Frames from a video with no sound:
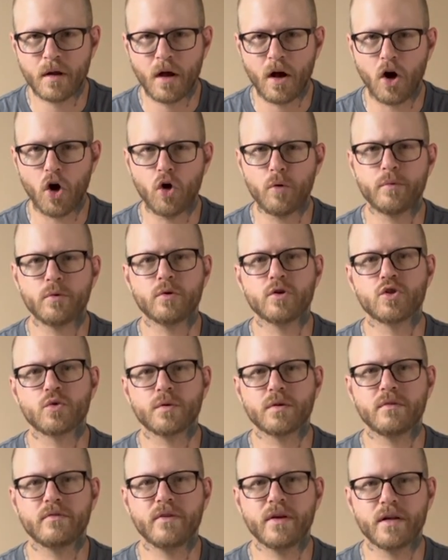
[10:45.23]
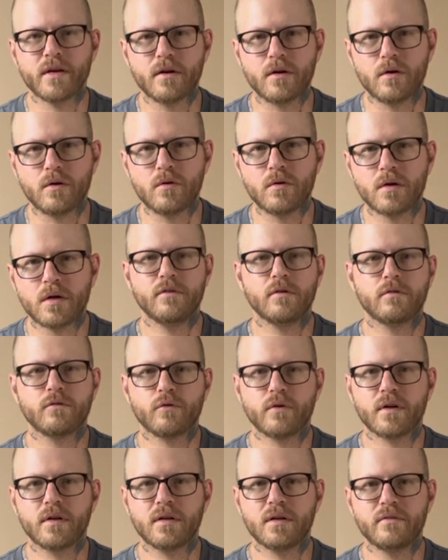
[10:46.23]
I hope you enjoyed the video. Feel
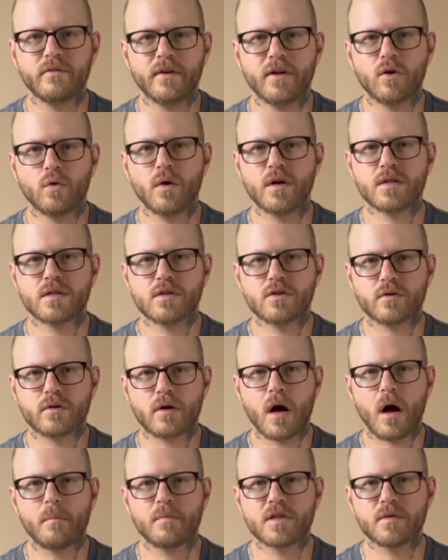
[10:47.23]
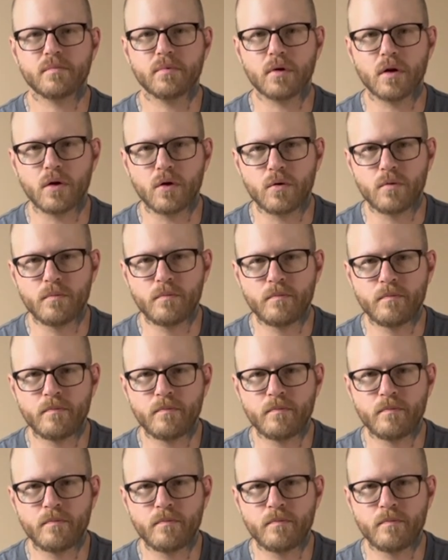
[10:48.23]
free to leave any questions or comments below.